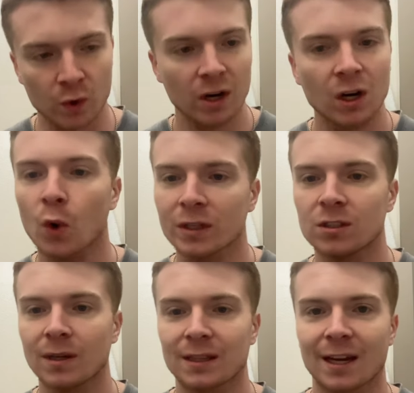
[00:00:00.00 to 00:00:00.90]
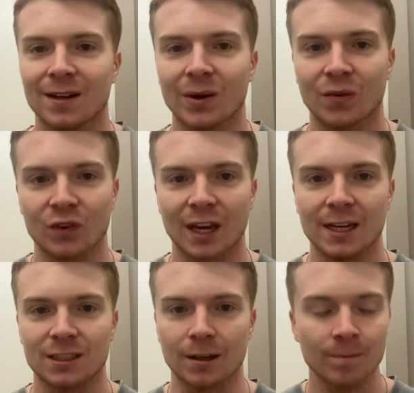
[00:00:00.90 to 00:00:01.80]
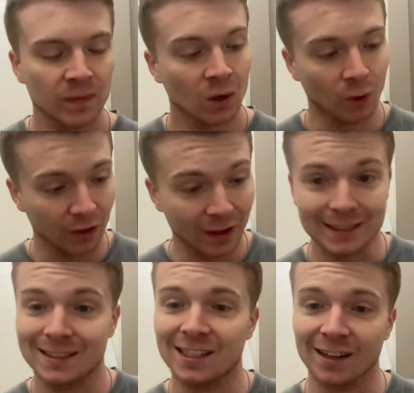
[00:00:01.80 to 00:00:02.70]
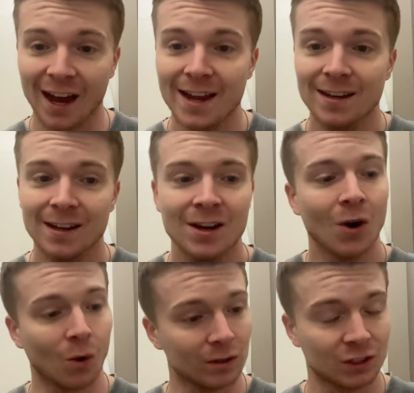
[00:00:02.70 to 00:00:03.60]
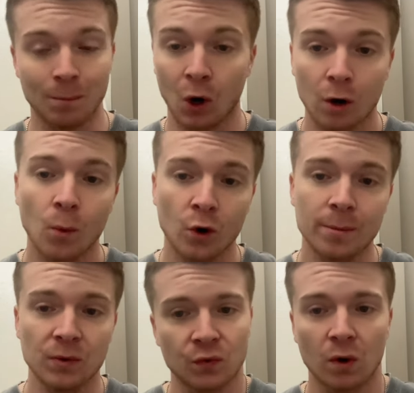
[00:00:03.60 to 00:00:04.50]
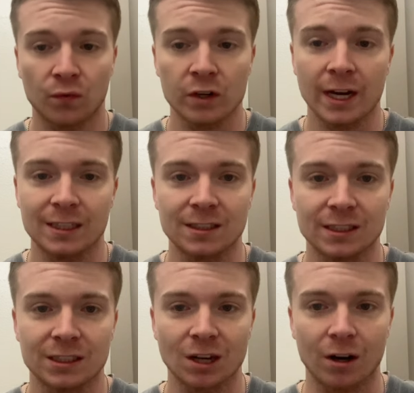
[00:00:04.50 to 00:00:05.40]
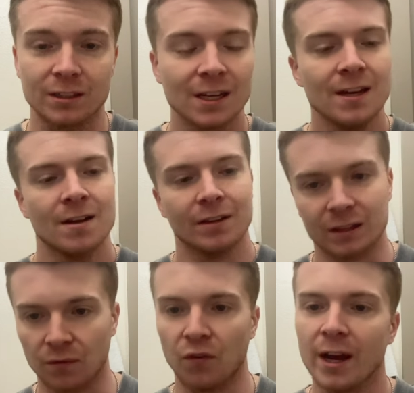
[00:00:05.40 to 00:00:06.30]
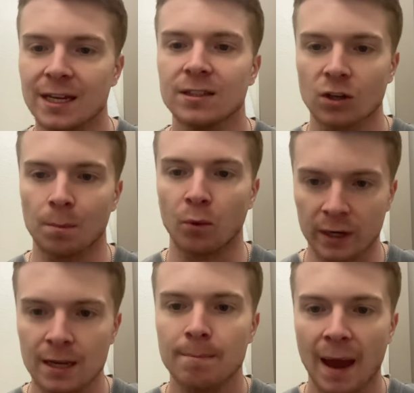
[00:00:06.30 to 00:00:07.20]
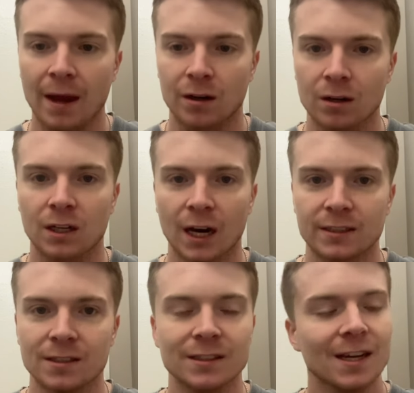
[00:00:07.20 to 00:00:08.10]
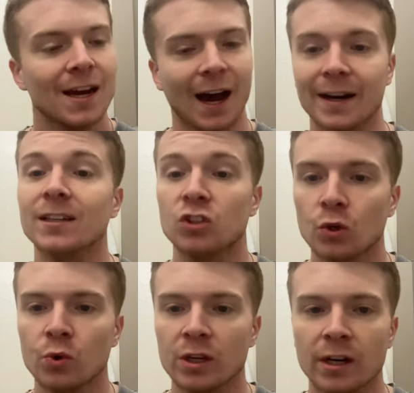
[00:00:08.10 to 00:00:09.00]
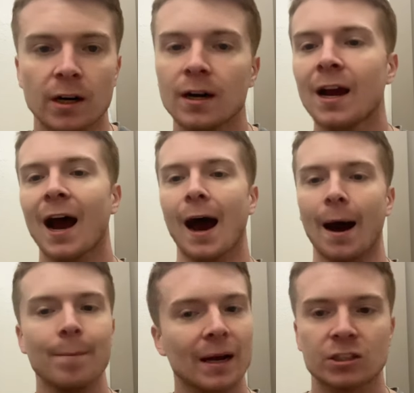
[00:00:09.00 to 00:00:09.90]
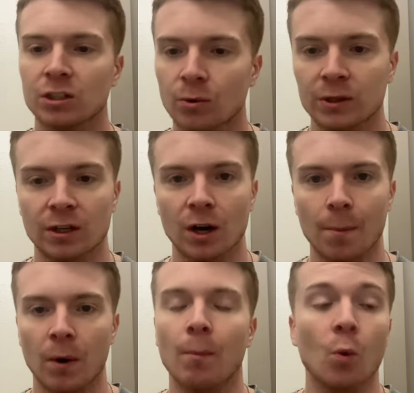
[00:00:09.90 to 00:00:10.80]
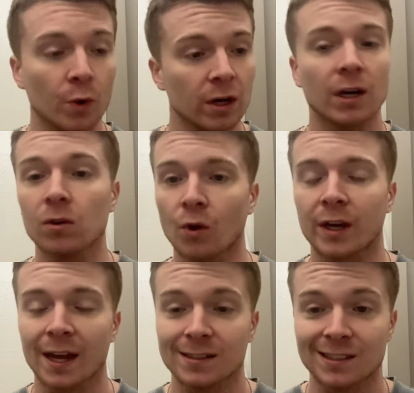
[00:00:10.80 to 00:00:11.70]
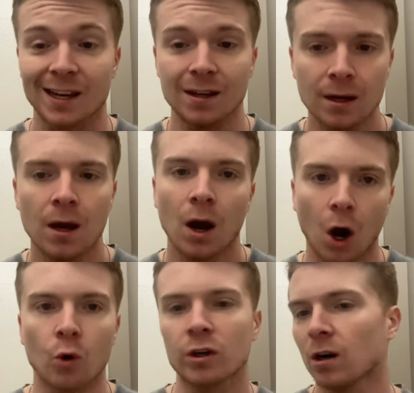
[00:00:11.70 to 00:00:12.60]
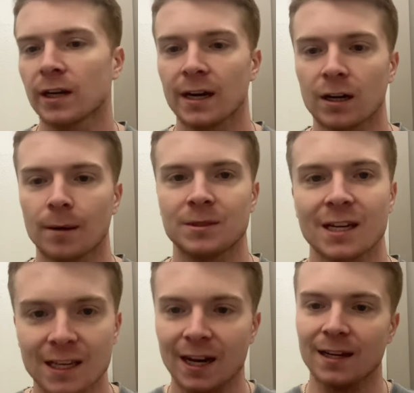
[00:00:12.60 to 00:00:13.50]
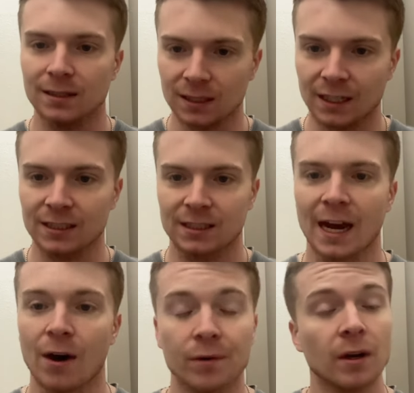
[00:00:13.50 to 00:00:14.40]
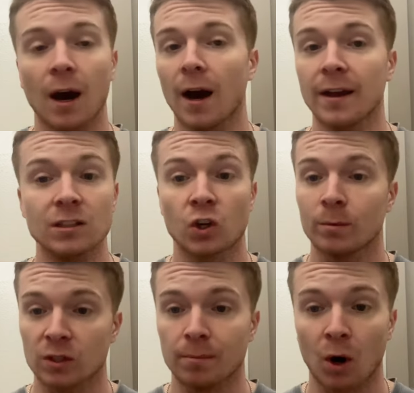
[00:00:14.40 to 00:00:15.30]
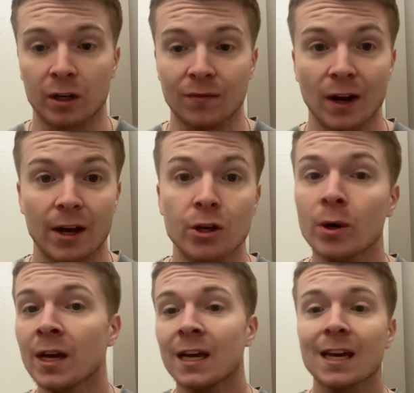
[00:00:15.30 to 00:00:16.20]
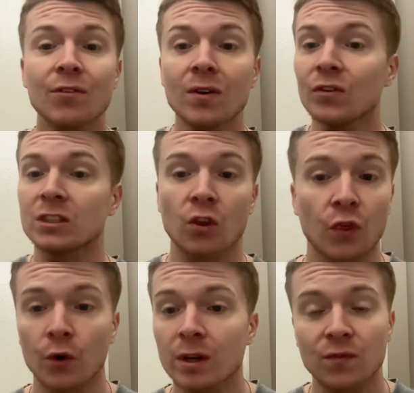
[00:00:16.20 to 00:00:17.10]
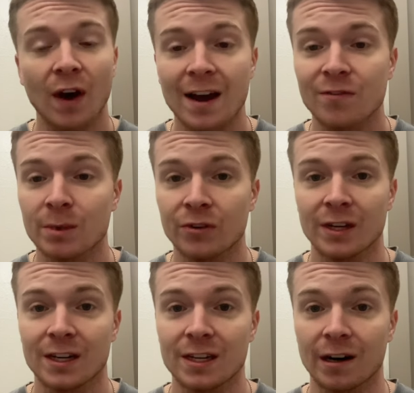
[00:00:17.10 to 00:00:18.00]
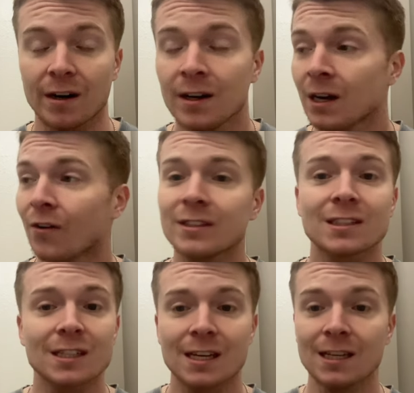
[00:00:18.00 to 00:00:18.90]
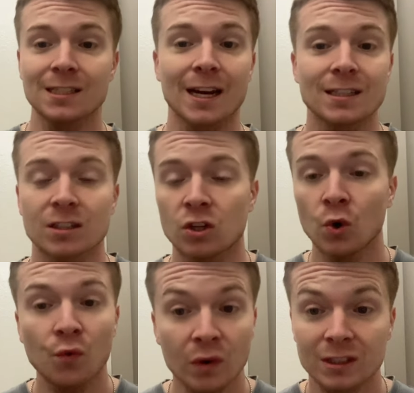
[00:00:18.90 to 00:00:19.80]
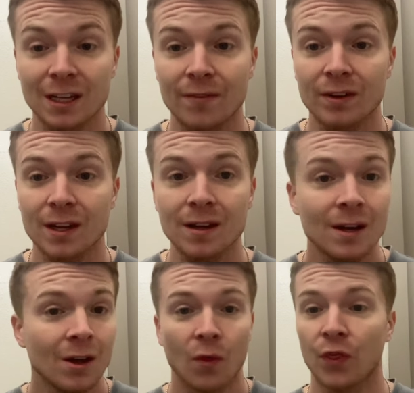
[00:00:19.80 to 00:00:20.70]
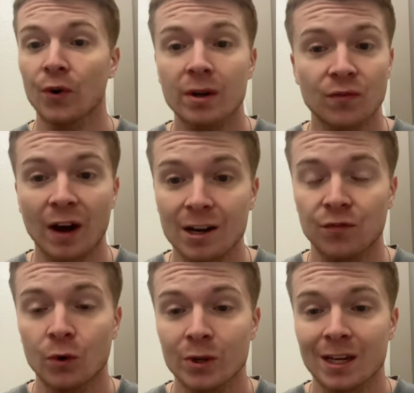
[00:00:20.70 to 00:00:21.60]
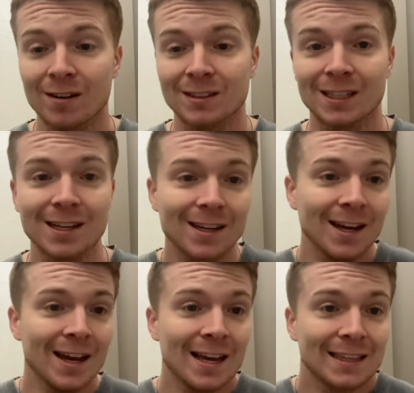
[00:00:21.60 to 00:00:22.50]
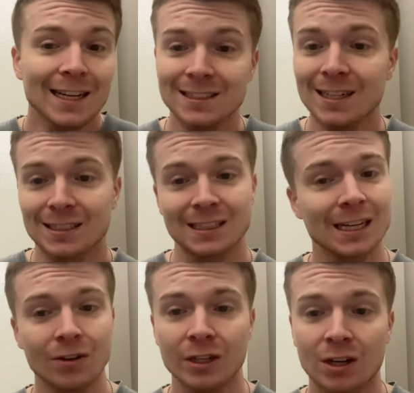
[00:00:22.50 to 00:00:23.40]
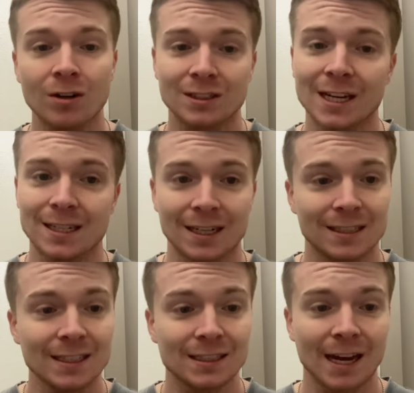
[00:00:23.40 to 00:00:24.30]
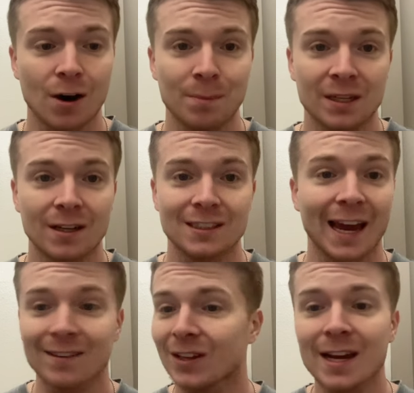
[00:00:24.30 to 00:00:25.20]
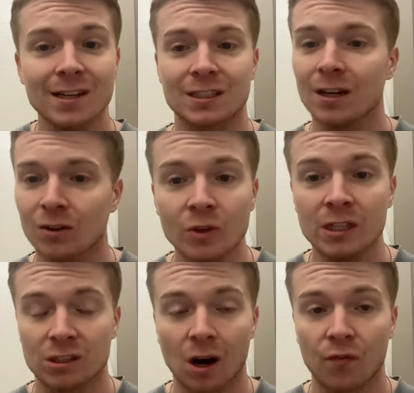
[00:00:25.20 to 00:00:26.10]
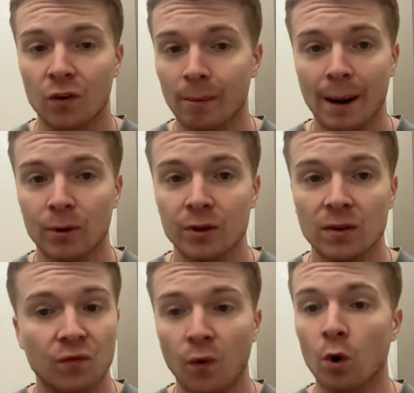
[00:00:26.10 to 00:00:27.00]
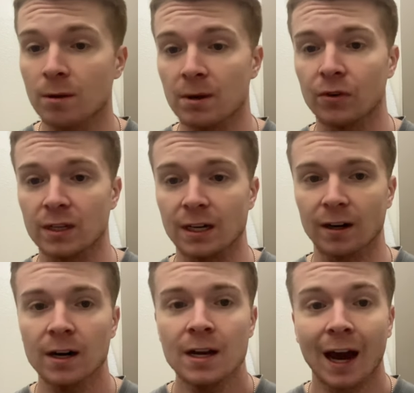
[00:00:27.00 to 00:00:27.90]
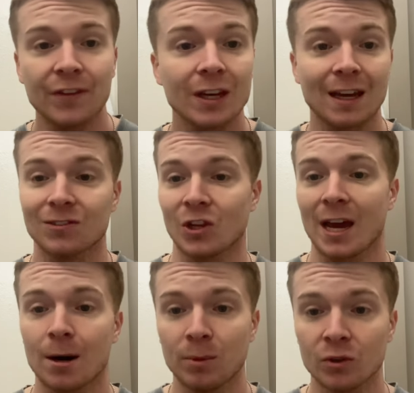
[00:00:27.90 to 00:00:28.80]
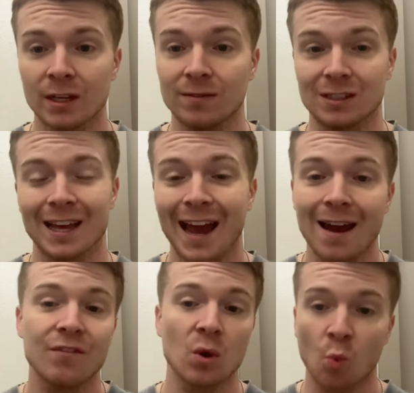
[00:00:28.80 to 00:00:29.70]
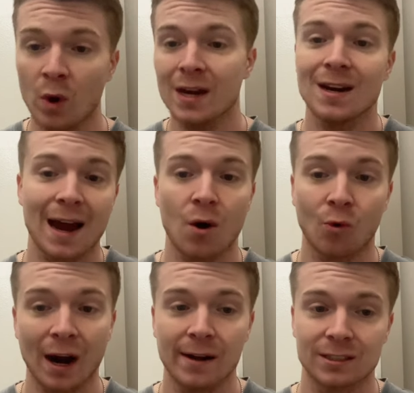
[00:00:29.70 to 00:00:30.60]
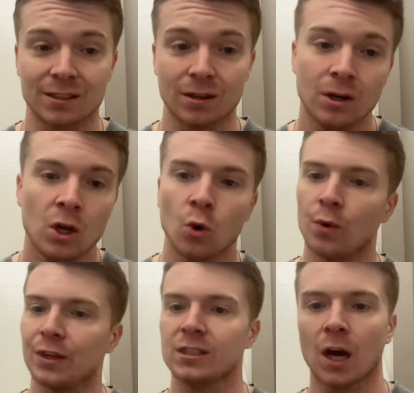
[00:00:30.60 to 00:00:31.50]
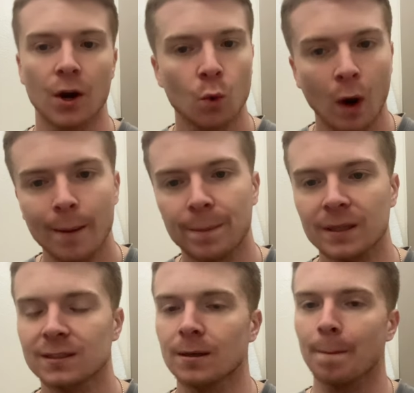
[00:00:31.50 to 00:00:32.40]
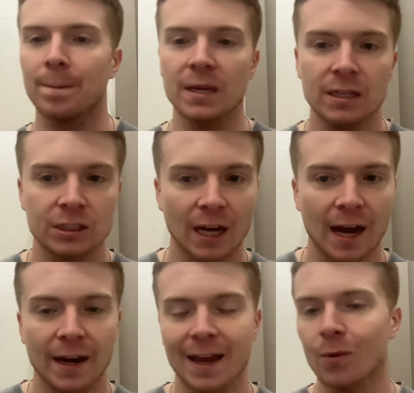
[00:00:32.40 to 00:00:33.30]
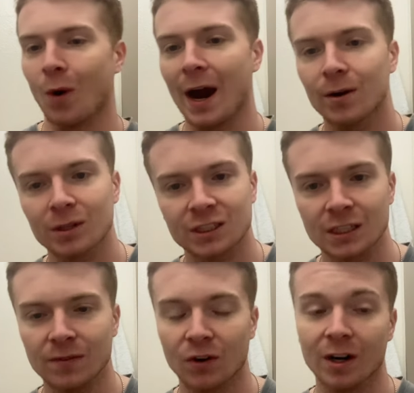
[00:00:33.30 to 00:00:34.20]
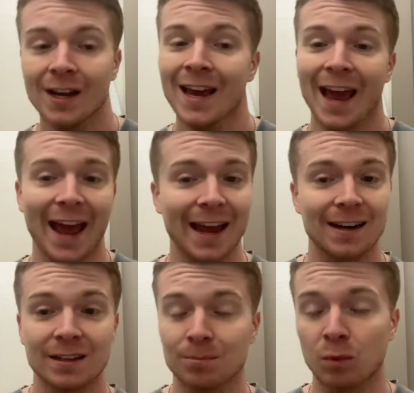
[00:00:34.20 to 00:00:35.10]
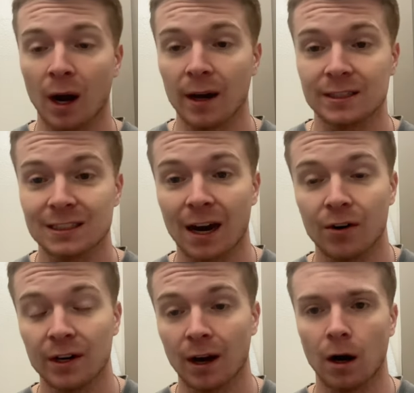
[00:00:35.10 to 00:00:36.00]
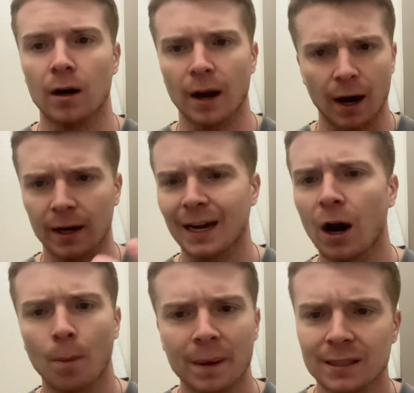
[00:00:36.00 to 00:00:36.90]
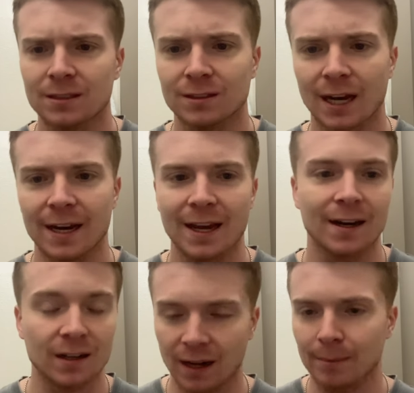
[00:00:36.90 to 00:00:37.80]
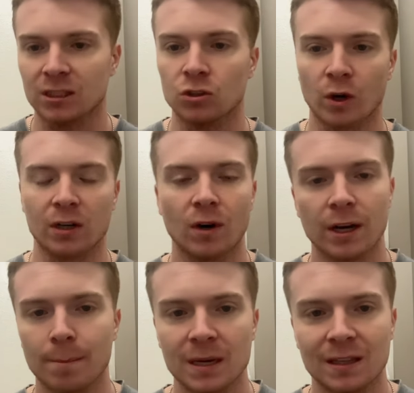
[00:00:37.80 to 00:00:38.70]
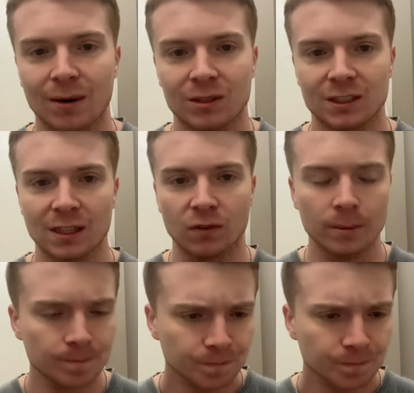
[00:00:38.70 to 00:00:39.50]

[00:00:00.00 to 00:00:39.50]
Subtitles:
We are going to get that notification, whether that's tonight or tomorrow morning before free agency starts, that the Vikings are bringing back Kirk Cousins on a two-year, I'm not sure what the number, but we're going to look at it and say, oh, Kirk ended up taking a discount in terms of the market value. Even if it's $35 million a year, let's just say he signs a 2-for-70, 35 fully guaranteed. That's necessarily Kirk taking a discount because Atlanta's going to at least offer him, I believe, $40 million a year. I think Atlanta believes they have a win-now roster with a ton of weapons and Bijan, a wide receiver, and a solid Kyle Pitts, their tight end, and obviously Drake London being that receiver.